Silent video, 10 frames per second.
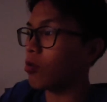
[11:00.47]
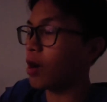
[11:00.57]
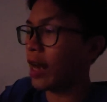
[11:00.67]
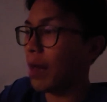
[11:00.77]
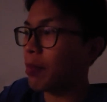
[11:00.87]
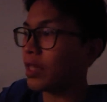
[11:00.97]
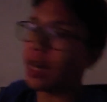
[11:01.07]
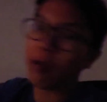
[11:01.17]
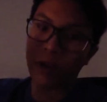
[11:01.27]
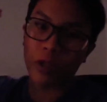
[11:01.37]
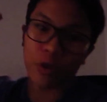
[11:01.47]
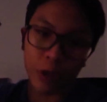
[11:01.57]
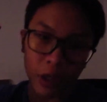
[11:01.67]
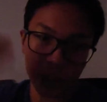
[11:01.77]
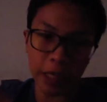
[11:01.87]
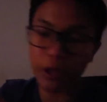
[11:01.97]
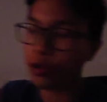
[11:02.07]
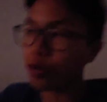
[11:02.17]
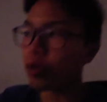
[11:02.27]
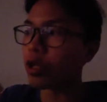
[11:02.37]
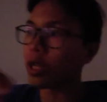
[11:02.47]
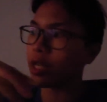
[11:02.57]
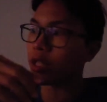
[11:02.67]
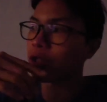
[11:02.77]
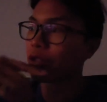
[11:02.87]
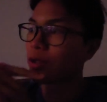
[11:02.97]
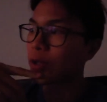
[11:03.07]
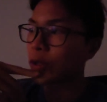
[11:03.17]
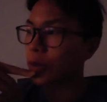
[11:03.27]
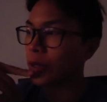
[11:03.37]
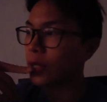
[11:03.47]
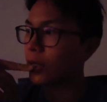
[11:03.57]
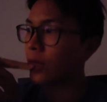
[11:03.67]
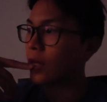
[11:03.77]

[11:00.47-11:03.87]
one habit that I want to continue is to